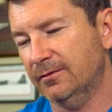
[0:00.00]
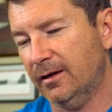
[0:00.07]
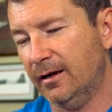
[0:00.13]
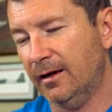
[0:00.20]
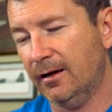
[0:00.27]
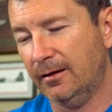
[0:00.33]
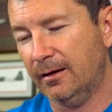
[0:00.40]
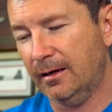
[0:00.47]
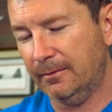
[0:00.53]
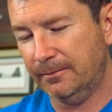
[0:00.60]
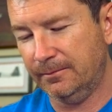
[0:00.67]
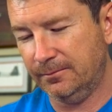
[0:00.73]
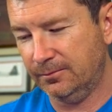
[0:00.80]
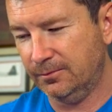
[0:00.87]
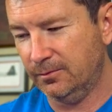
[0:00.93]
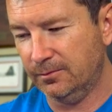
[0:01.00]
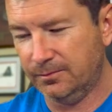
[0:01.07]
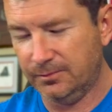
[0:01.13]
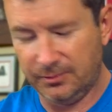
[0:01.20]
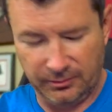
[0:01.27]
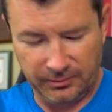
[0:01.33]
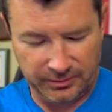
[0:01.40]
And I, am
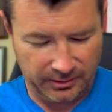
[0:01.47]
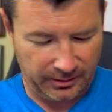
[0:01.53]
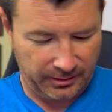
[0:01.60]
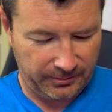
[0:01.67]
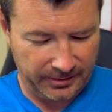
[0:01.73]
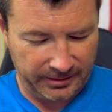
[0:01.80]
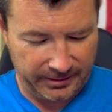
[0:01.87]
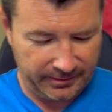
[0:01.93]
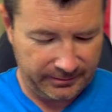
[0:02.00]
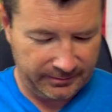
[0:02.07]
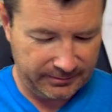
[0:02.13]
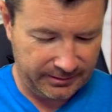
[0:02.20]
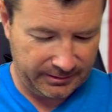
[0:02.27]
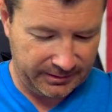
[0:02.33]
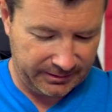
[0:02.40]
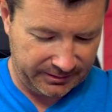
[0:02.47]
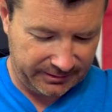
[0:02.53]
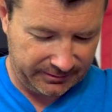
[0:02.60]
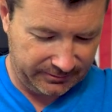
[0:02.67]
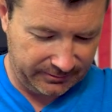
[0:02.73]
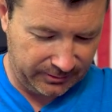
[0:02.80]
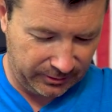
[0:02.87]
so sorry, Renee, that this
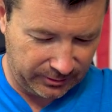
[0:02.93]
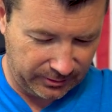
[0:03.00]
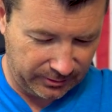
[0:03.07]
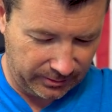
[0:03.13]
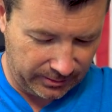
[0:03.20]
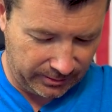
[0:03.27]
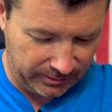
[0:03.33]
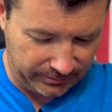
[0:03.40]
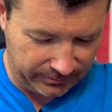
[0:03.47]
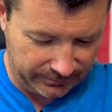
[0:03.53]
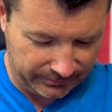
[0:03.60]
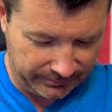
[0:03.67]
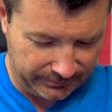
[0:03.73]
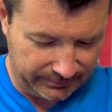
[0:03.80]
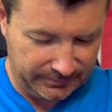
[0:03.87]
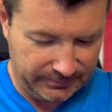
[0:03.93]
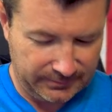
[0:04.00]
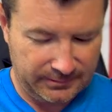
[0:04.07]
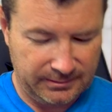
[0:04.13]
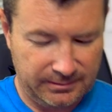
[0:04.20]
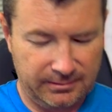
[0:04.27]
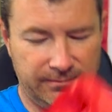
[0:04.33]
took so long
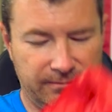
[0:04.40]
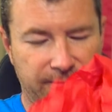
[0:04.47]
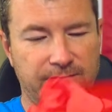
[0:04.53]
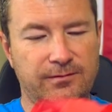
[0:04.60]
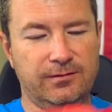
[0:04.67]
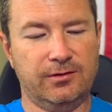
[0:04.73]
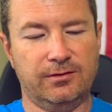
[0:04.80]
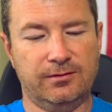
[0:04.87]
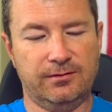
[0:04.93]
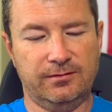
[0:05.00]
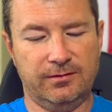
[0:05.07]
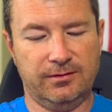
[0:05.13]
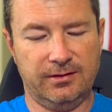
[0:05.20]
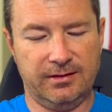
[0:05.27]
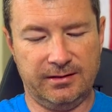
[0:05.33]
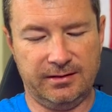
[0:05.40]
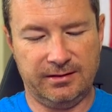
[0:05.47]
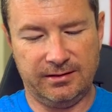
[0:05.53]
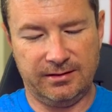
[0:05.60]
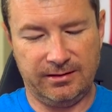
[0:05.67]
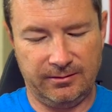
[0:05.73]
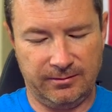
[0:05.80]
for, for this.
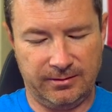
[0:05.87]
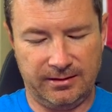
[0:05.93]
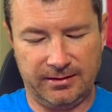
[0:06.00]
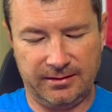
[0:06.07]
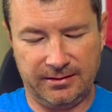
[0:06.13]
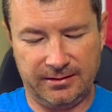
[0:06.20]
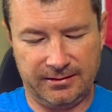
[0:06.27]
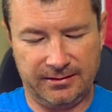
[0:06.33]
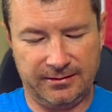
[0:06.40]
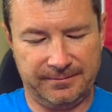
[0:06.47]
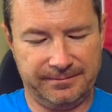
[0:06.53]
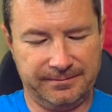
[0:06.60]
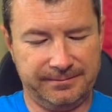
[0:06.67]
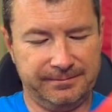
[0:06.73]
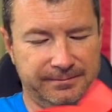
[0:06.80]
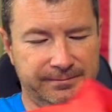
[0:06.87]
Let's see what this is.